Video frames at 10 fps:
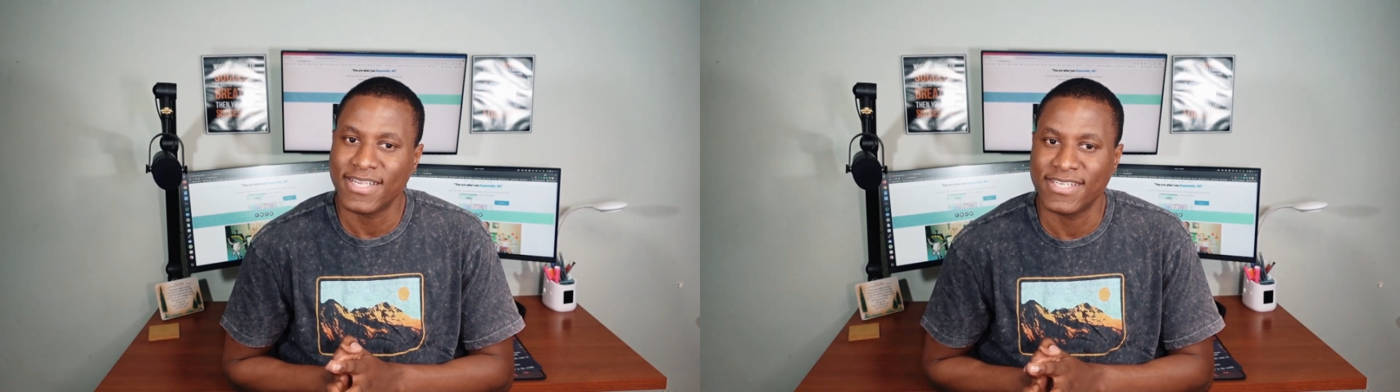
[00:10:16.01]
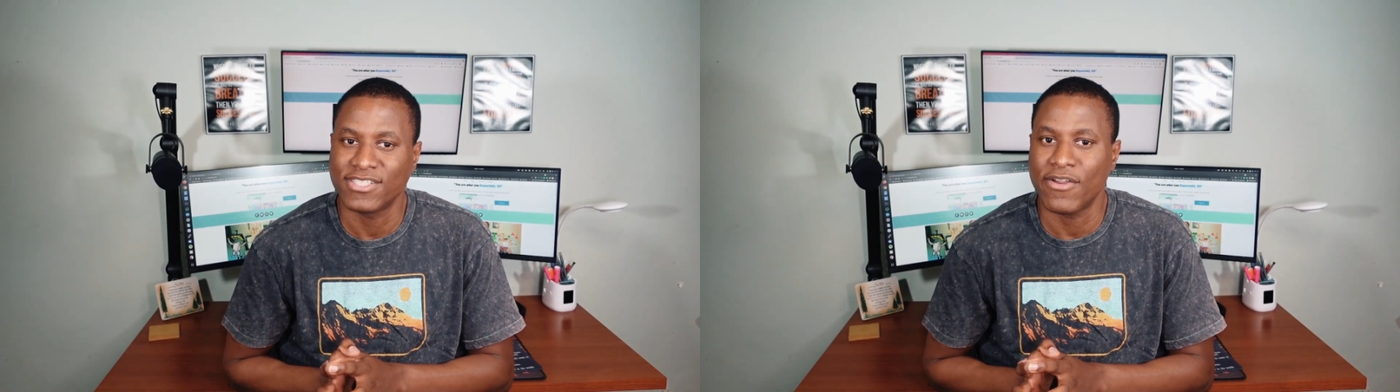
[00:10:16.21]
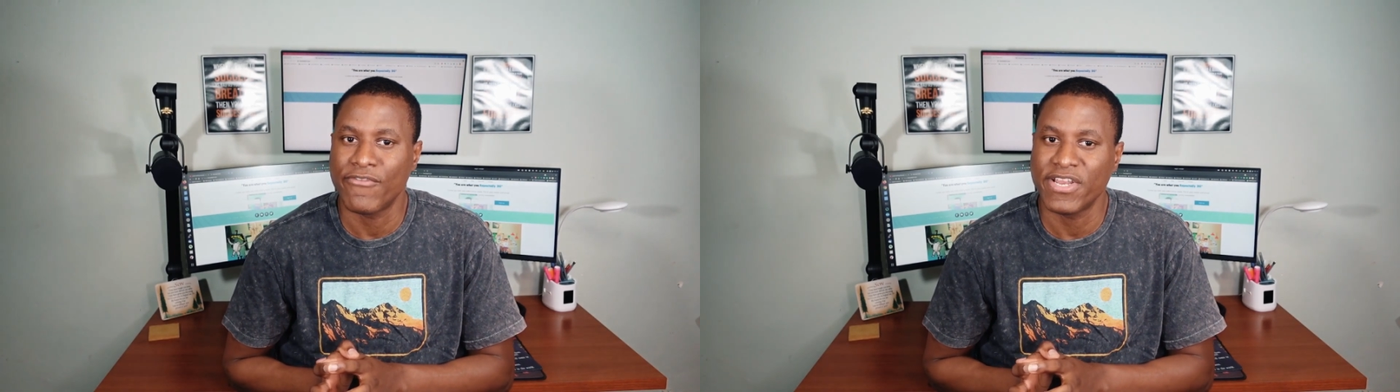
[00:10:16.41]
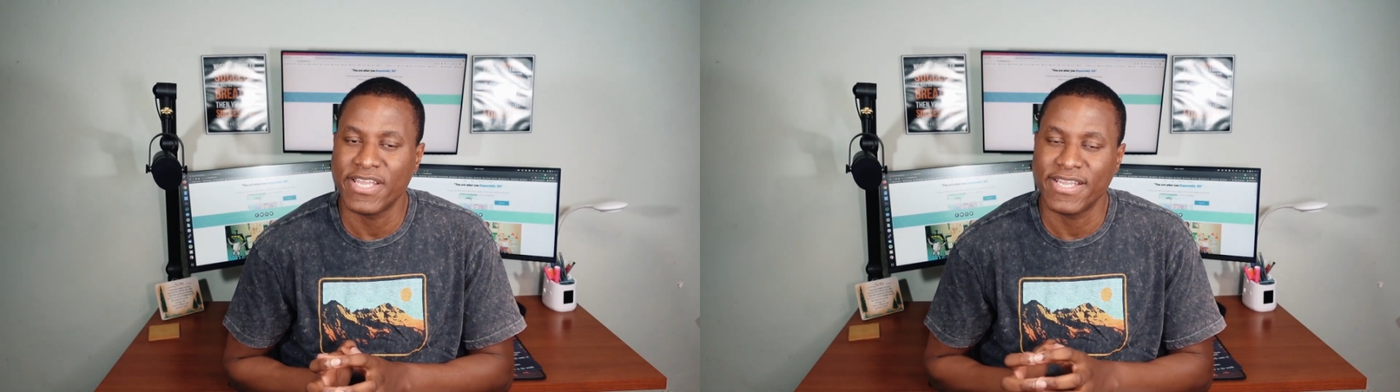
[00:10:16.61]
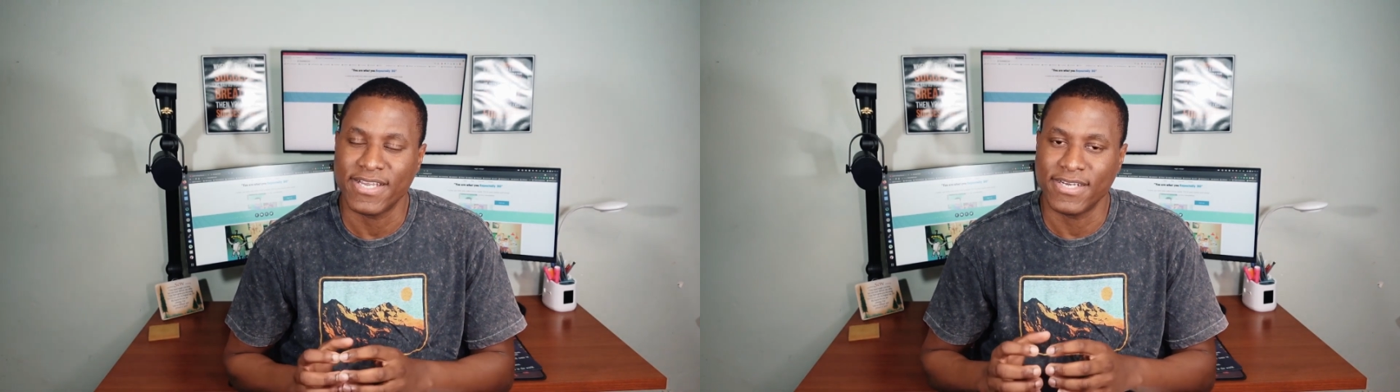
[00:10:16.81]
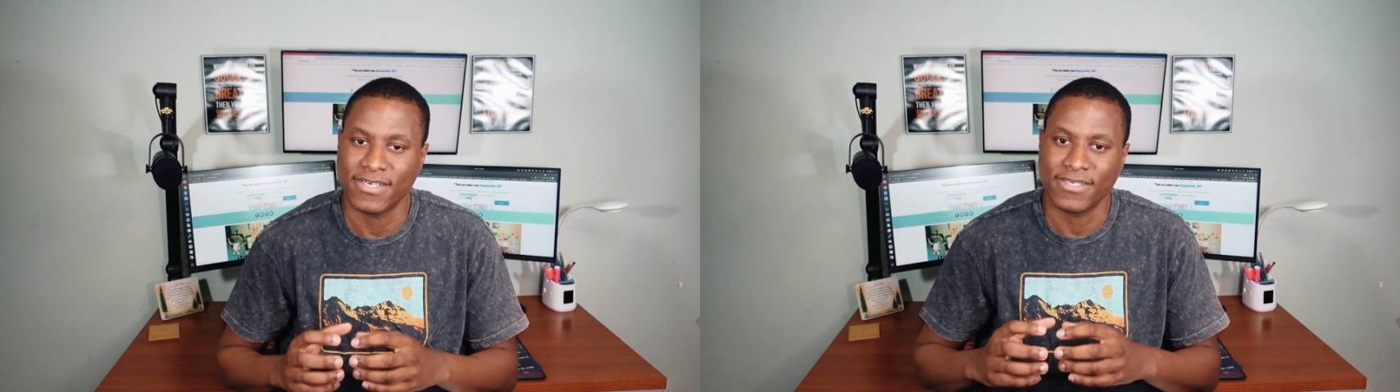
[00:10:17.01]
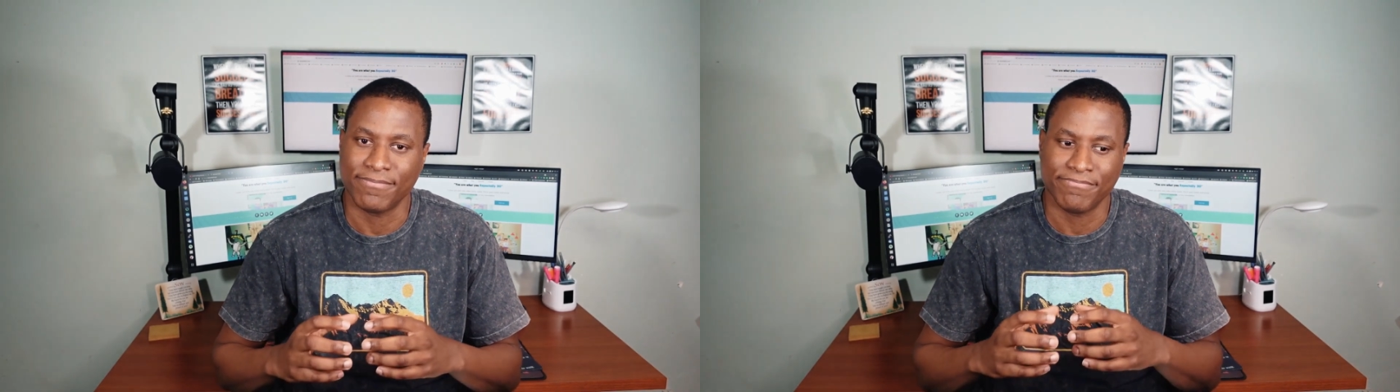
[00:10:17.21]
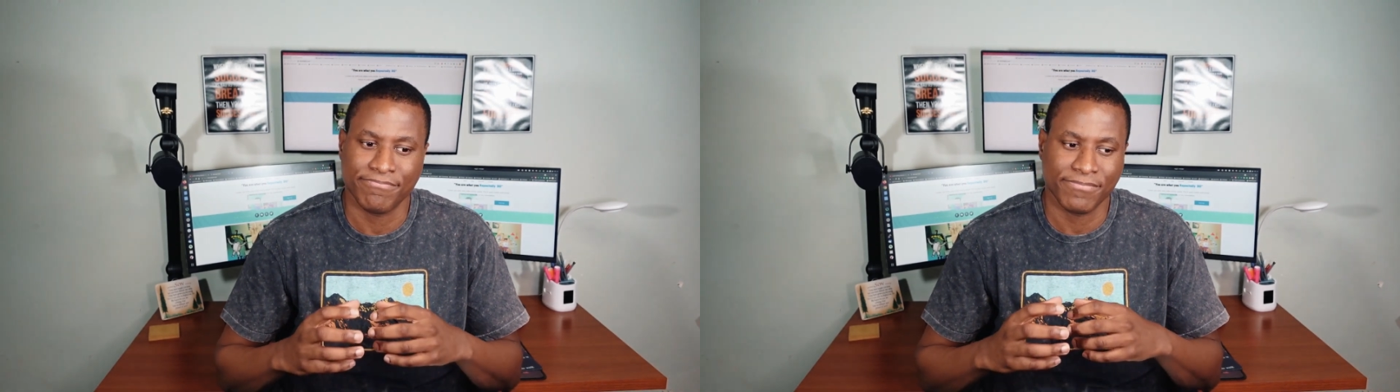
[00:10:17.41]
There's not really
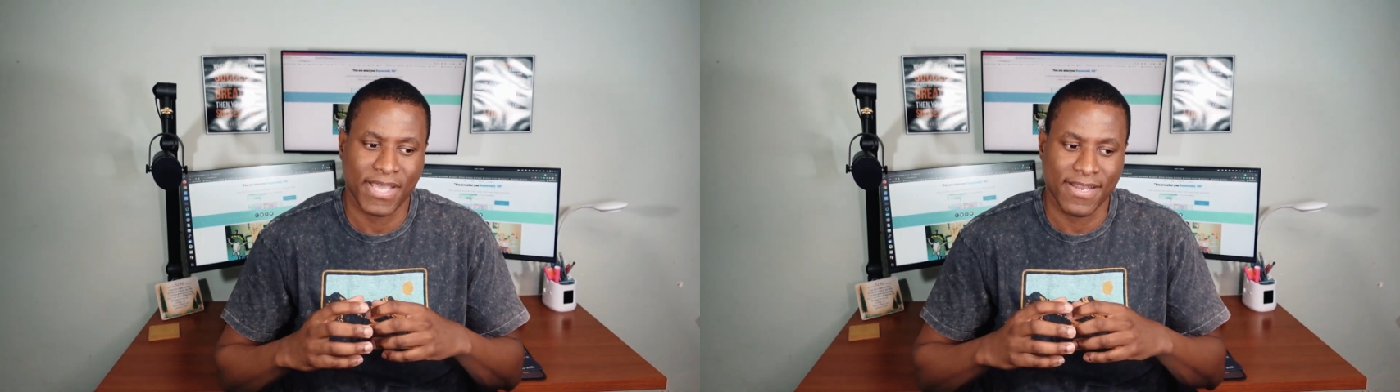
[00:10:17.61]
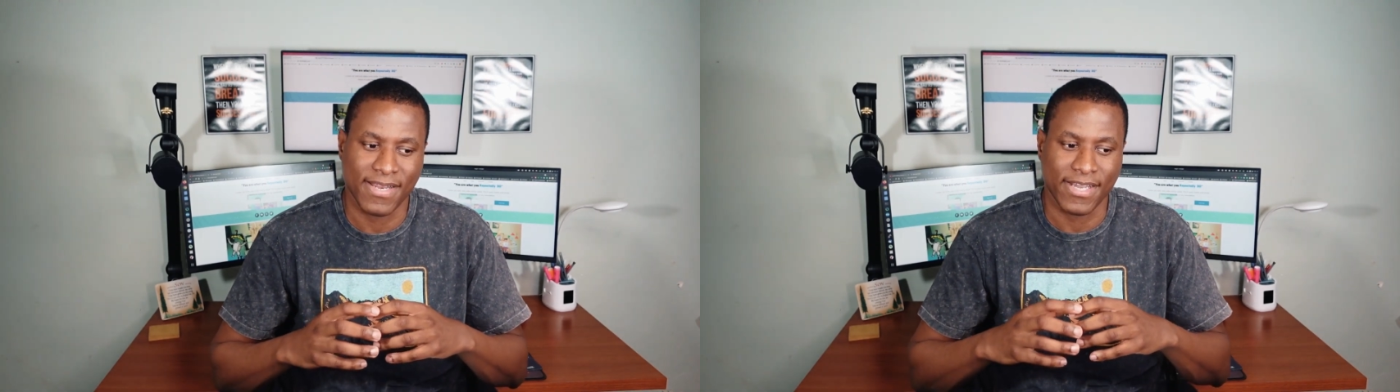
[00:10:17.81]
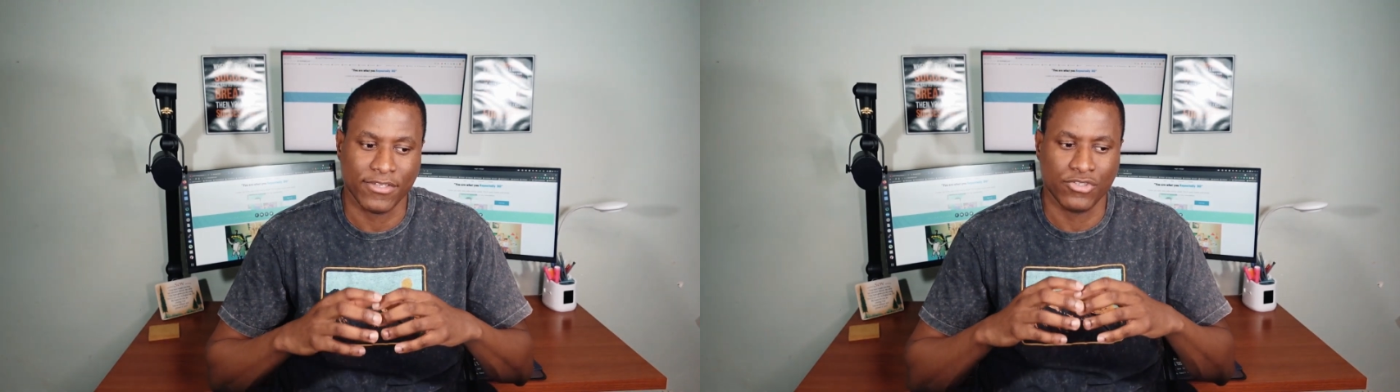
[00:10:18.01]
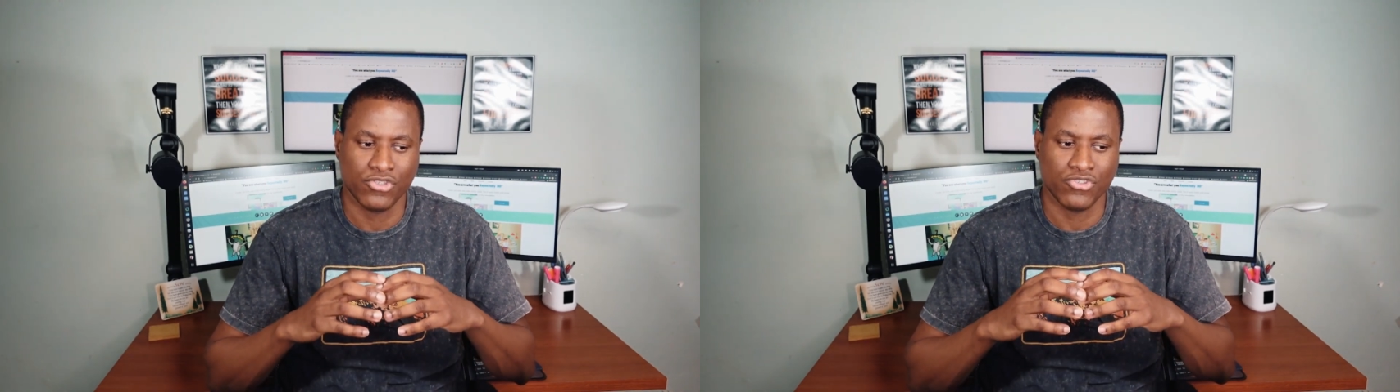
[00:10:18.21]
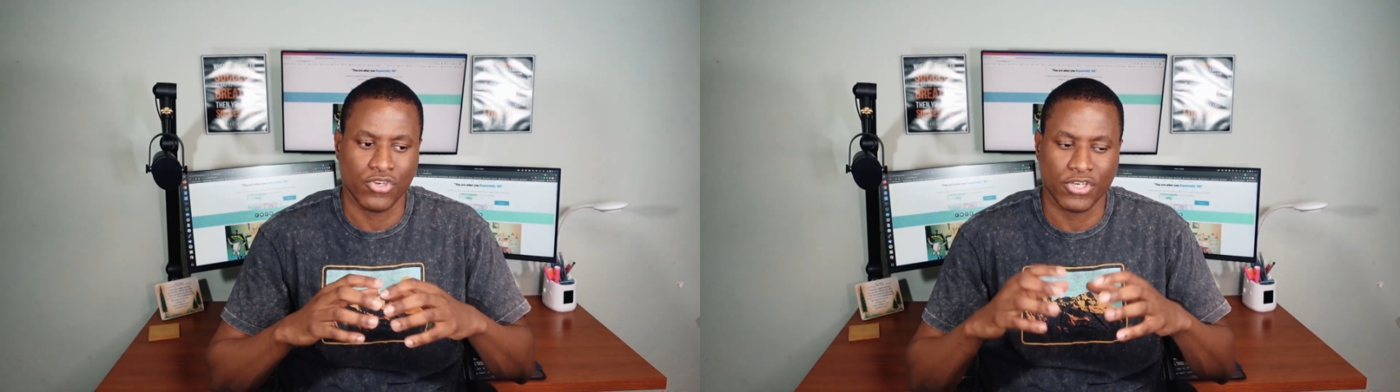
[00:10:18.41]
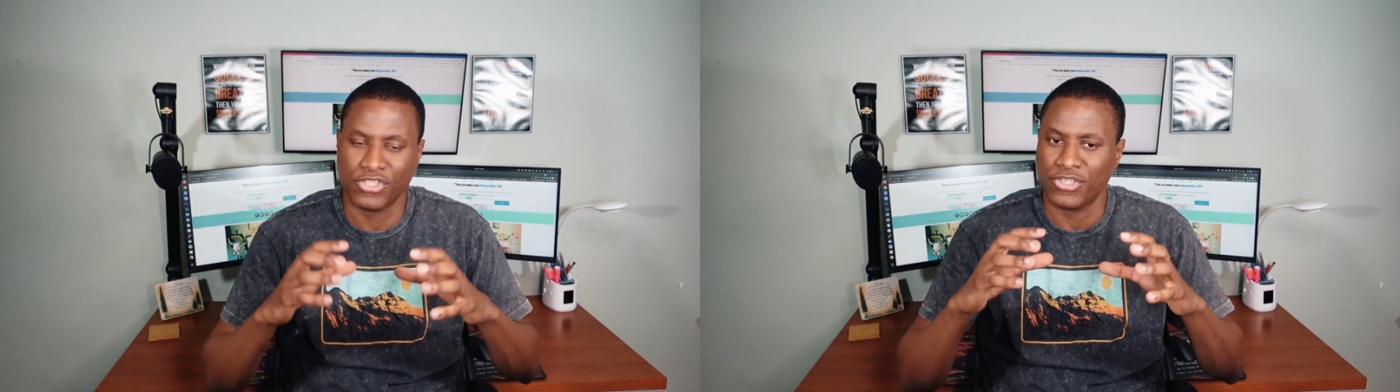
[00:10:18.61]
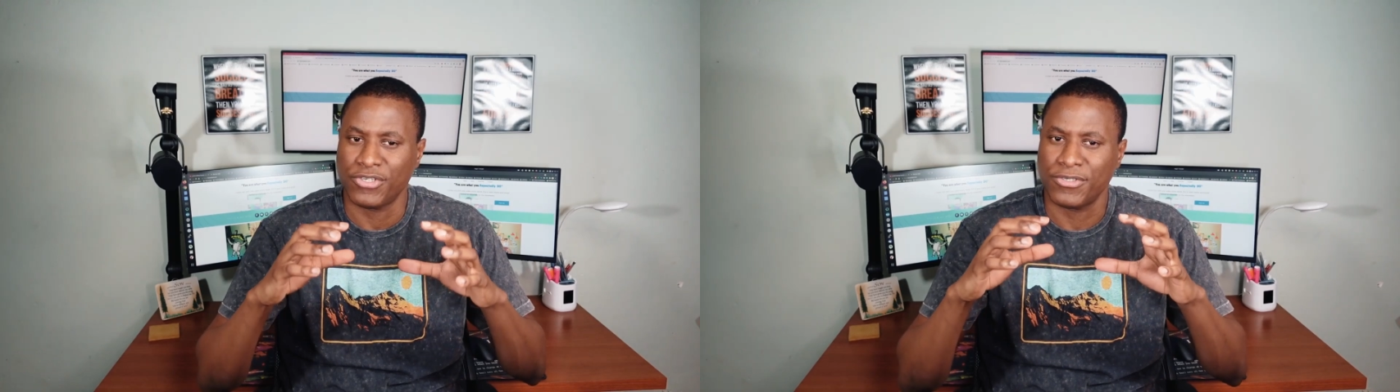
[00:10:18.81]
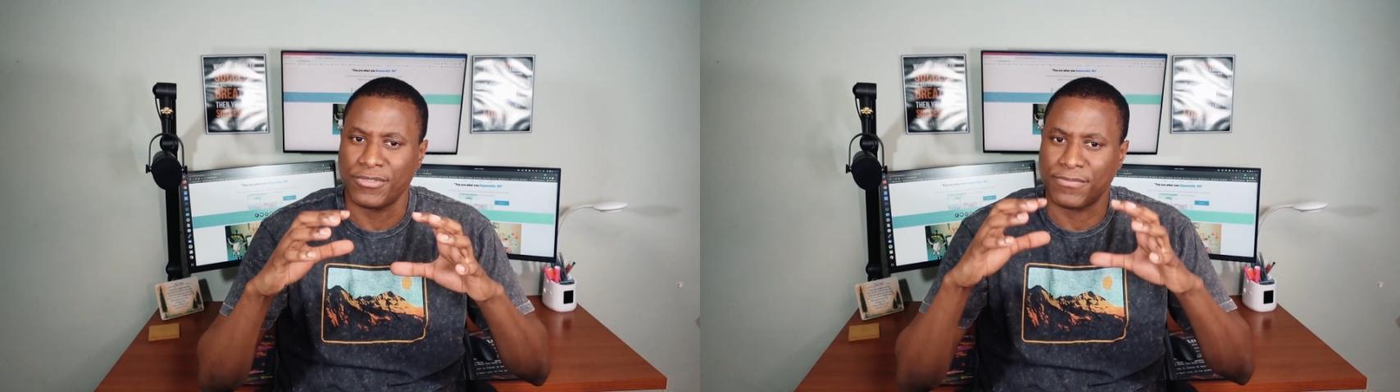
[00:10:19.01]
kind of like a
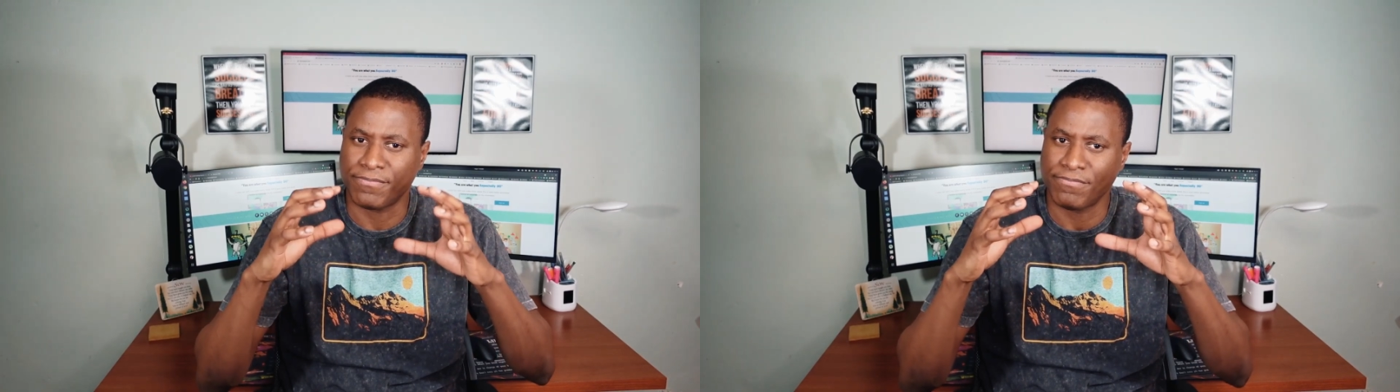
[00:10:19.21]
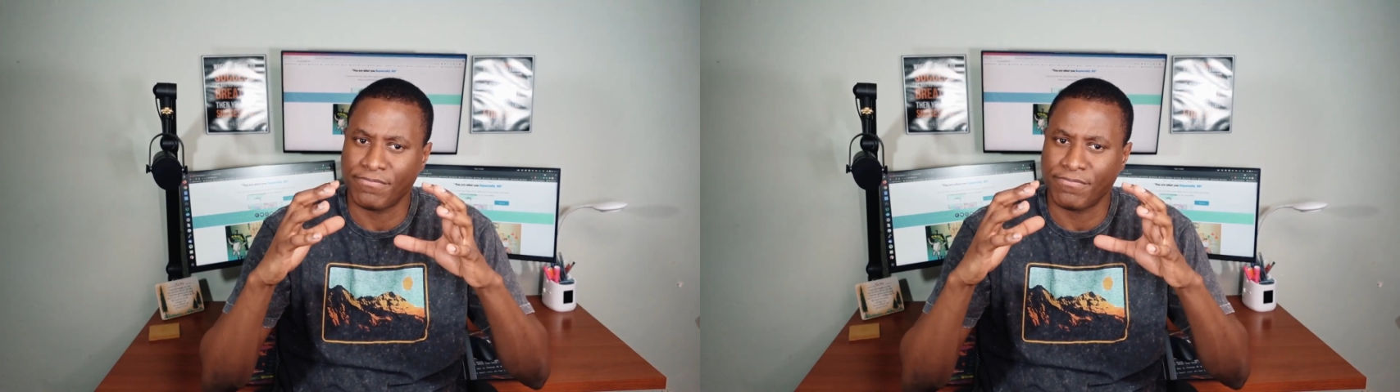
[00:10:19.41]
structure,